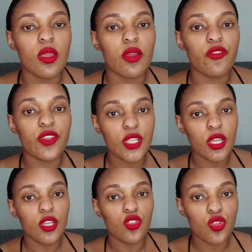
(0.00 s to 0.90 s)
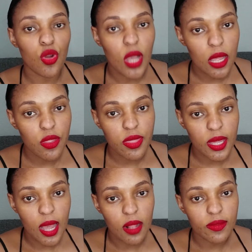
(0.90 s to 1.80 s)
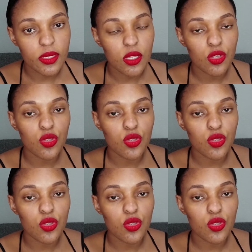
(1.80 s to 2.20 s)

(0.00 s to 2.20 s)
fitting into your thick calves.